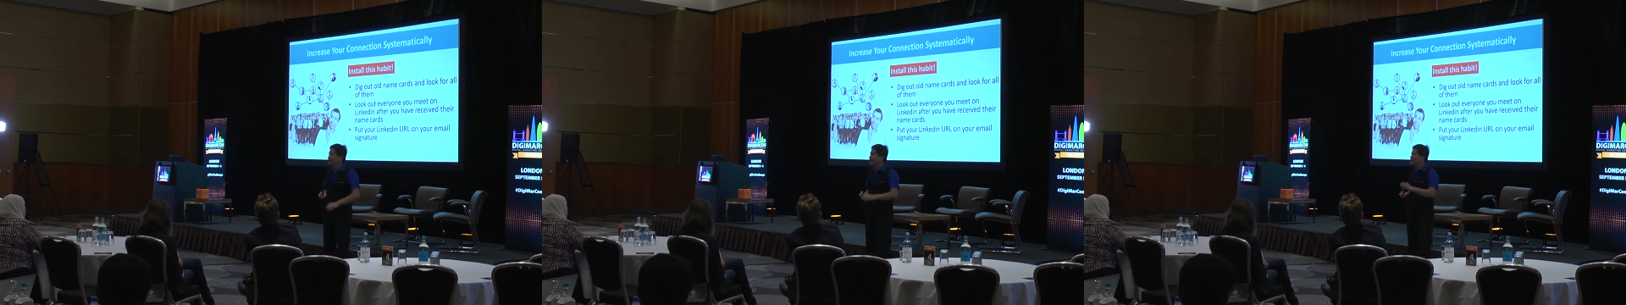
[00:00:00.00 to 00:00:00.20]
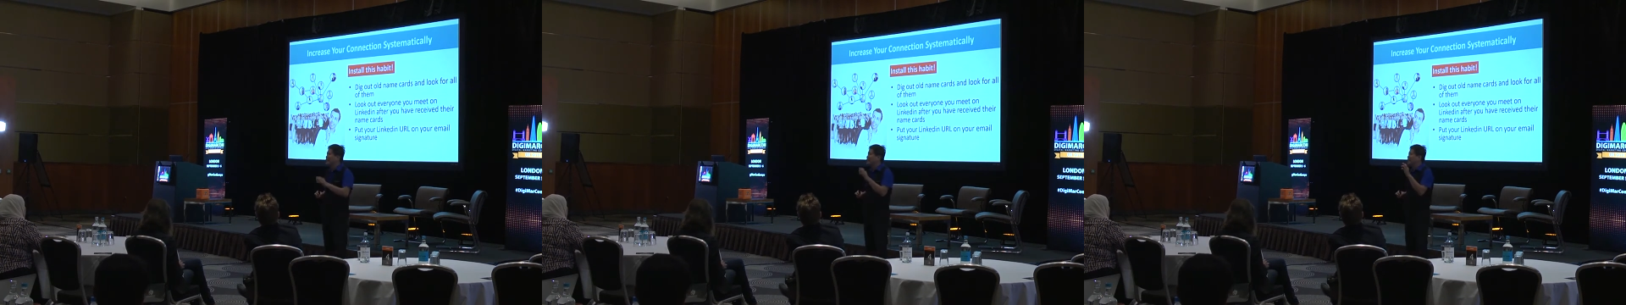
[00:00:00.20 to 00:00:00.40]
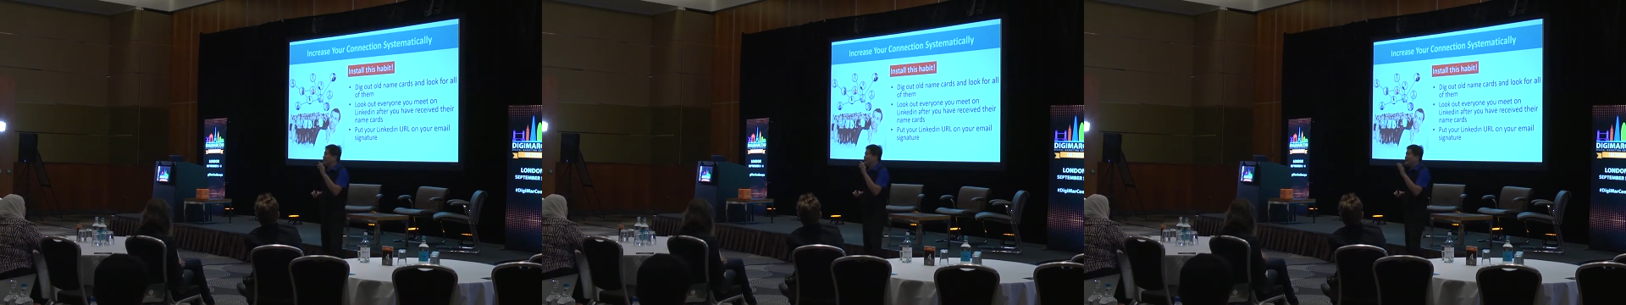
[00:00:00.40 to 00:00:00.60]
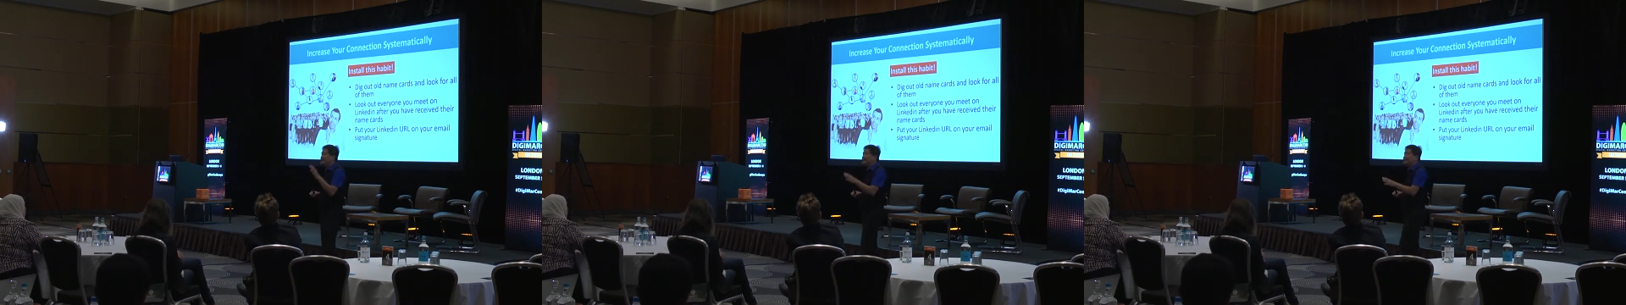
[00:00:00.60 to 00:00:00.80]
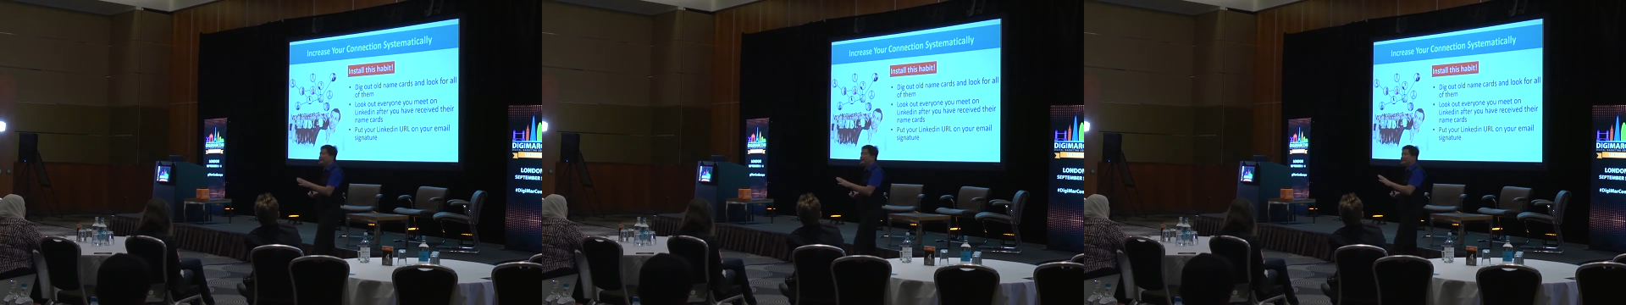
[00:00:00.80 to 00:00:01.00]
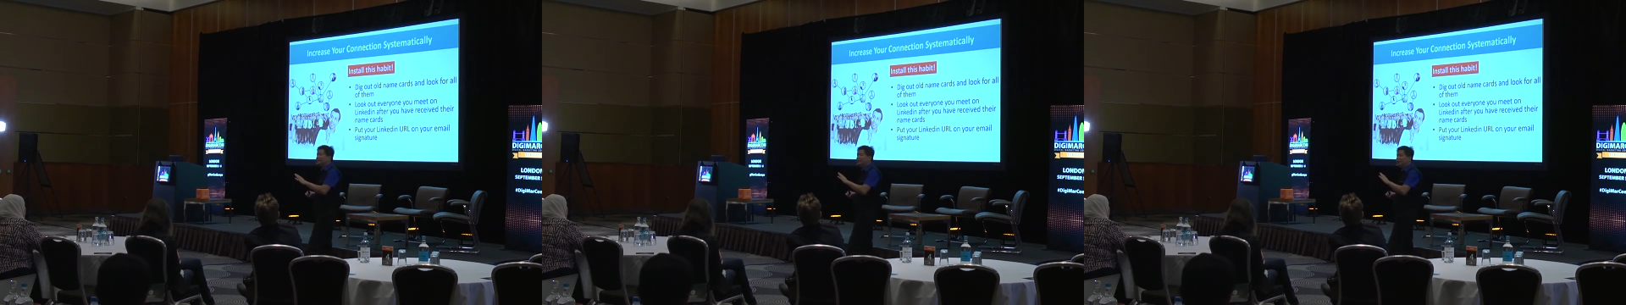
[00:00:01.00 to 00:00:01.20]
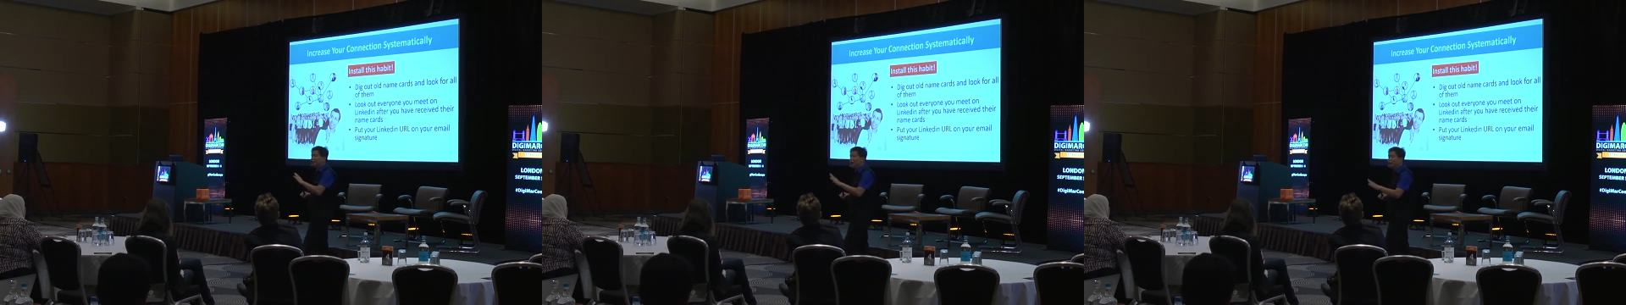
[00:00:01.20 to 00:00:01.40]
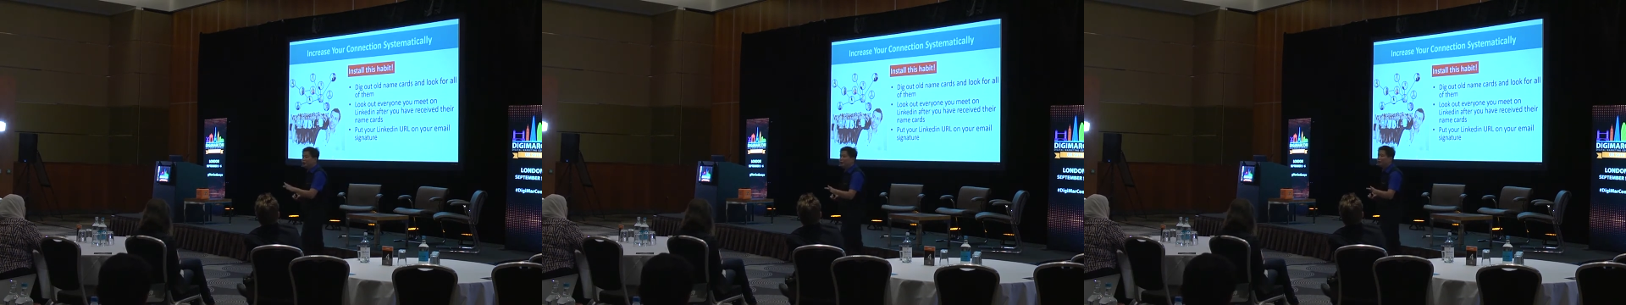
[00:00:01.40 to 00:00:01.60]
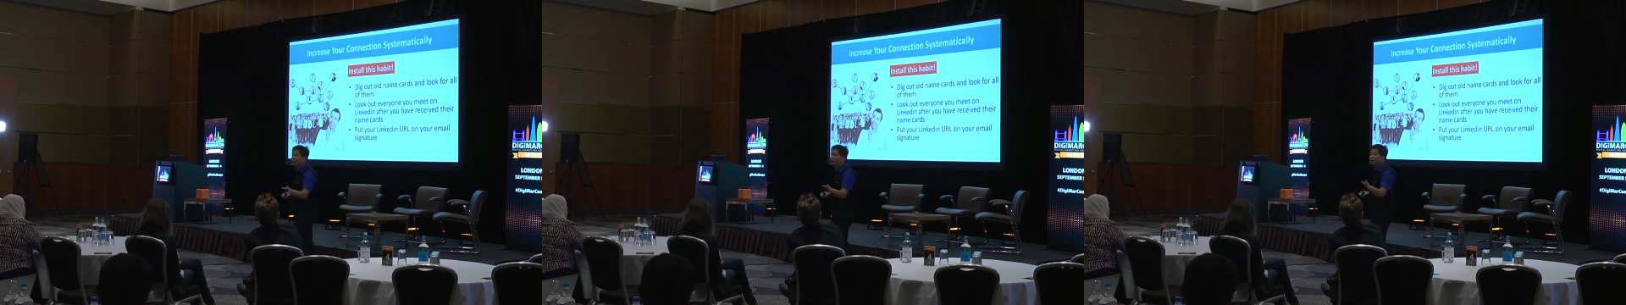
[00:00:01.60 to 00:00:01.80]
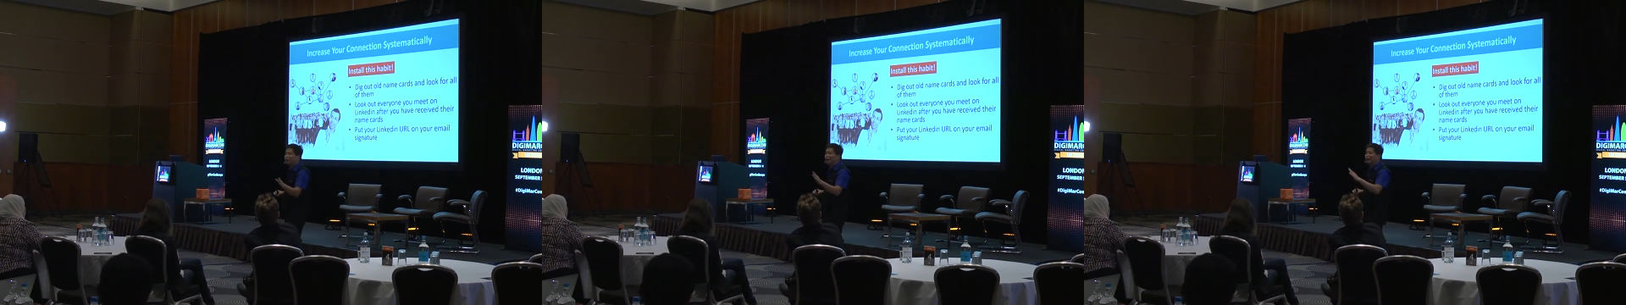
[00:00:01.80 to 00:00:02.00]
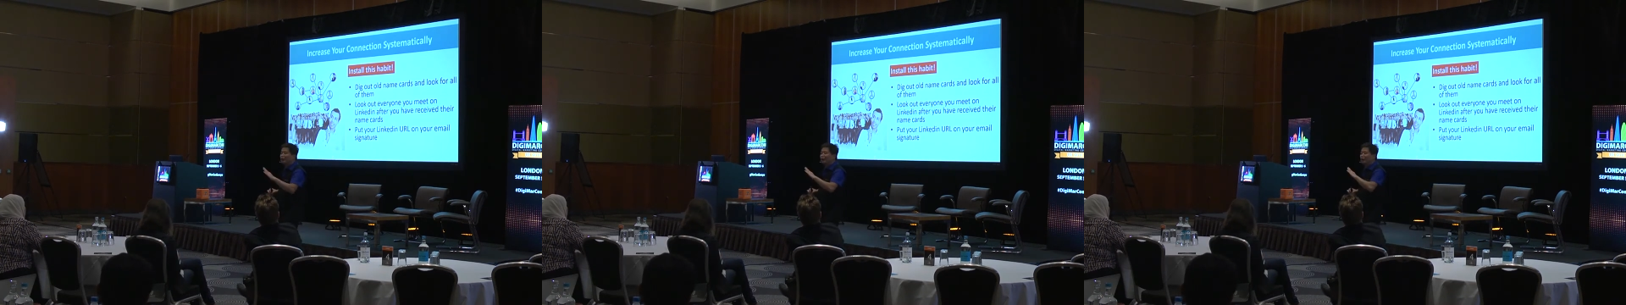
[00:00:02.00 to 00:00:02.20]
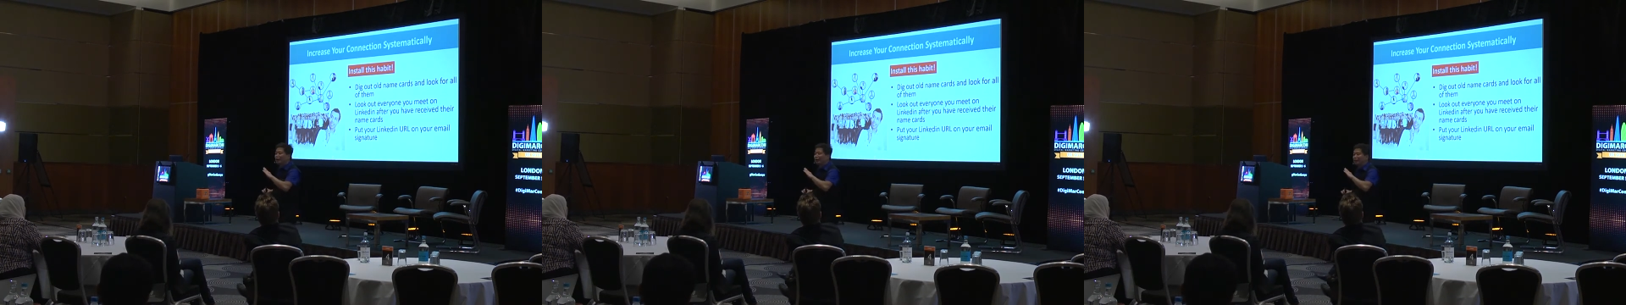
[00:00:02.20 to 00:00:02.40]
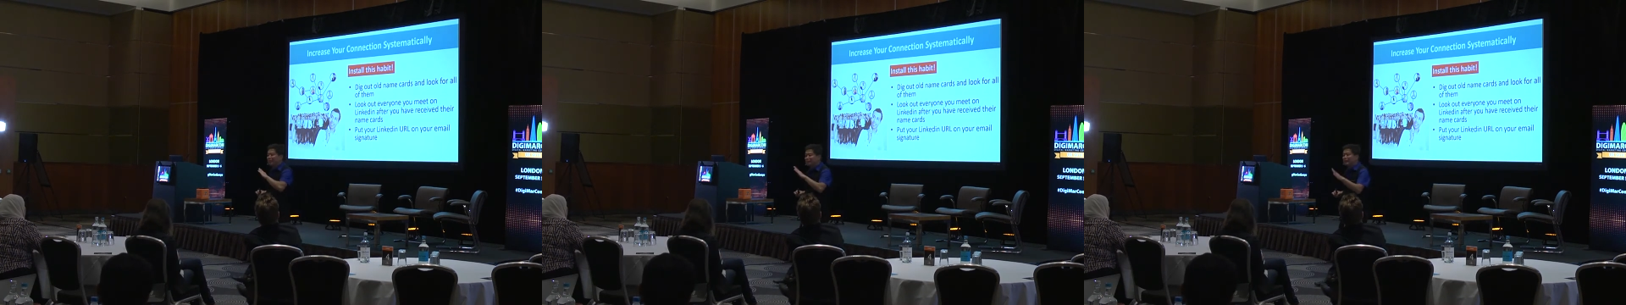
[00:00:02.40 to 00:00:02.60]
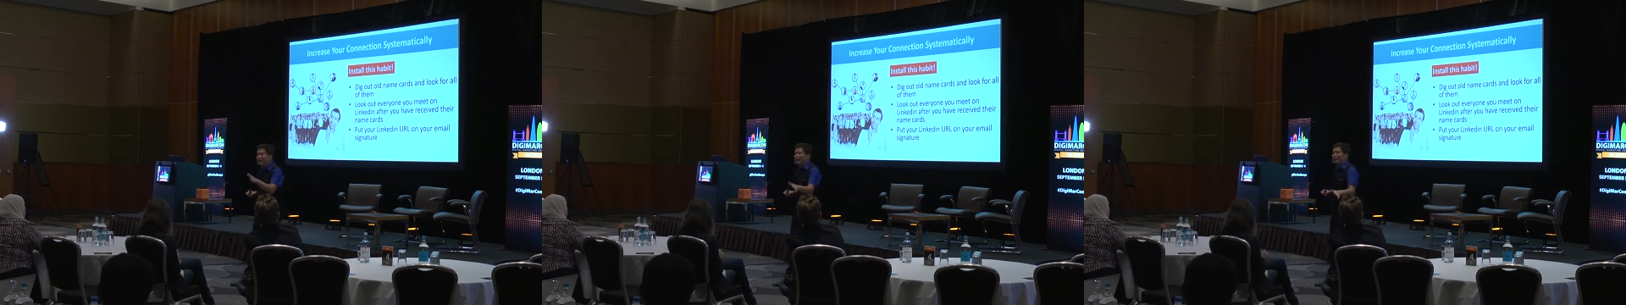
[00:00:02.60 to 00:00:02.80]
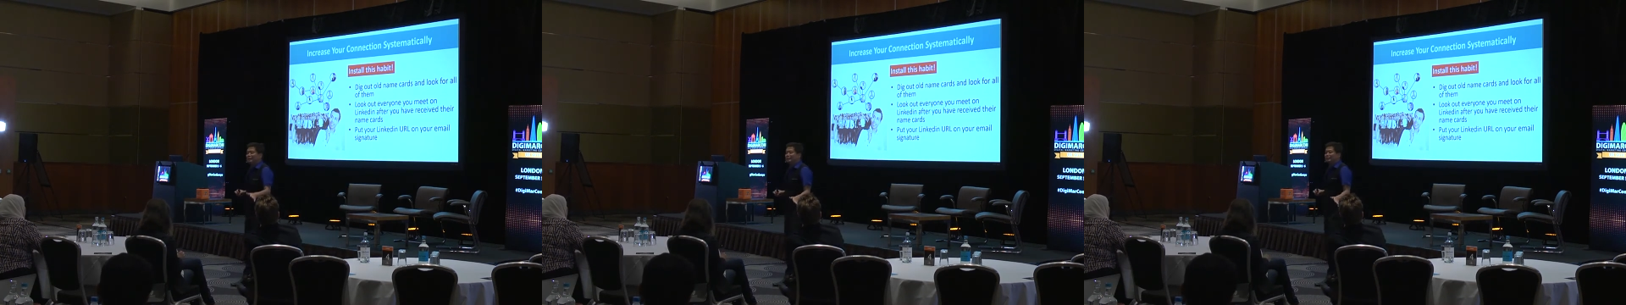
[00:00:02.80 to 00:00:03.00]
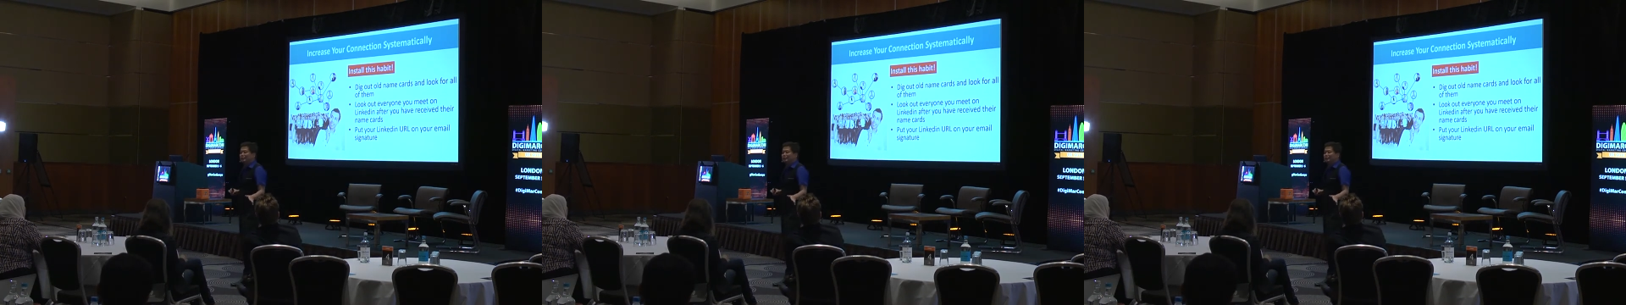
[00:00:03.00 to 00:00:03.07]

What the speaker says: [unreadable: no face in view]